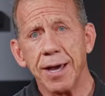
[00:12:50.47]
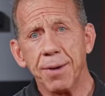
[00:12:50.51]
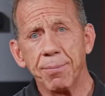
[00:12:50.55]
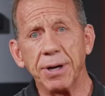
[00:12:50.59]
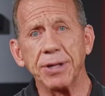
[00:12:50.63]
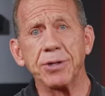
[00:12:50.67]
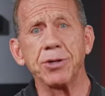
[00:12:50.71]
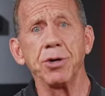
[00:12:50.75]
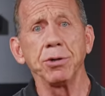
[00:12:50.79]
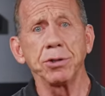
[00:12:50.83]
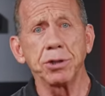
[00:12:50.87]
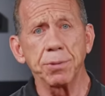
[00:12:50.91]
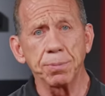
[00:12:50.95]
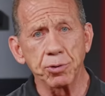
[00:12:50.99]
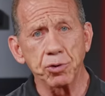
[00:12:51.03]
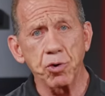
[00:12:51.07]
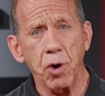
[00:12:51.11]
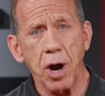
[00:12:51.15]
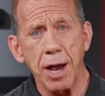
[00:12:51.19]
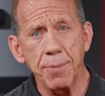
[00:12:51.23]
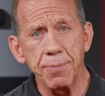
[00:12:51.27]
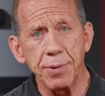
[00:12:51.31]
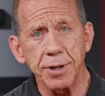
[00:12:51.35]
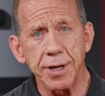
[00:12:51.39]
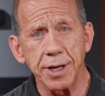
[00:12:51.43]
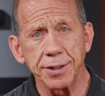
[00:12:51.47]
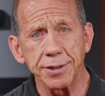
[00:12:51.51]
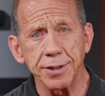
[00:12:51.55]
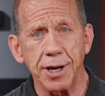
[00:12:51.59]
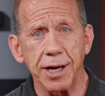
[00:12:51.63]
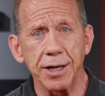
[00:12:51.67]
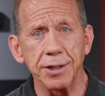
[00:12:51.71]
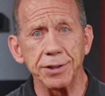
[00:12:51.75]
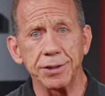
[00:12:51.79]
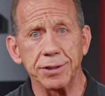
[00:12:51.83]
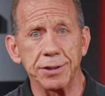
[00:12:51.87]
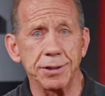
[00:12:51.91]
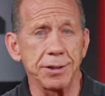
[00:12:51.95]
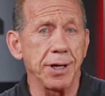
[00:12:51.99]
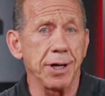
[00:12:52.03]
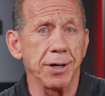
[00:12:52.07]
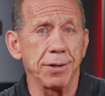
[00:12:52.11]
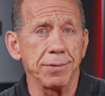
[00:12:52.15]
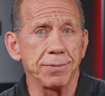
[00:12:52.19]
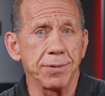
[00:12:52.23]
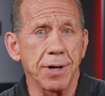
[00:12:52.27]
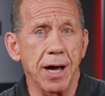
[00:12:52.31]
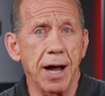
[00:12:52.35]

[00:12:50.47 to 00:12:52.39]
But do subscribe because it always, you know,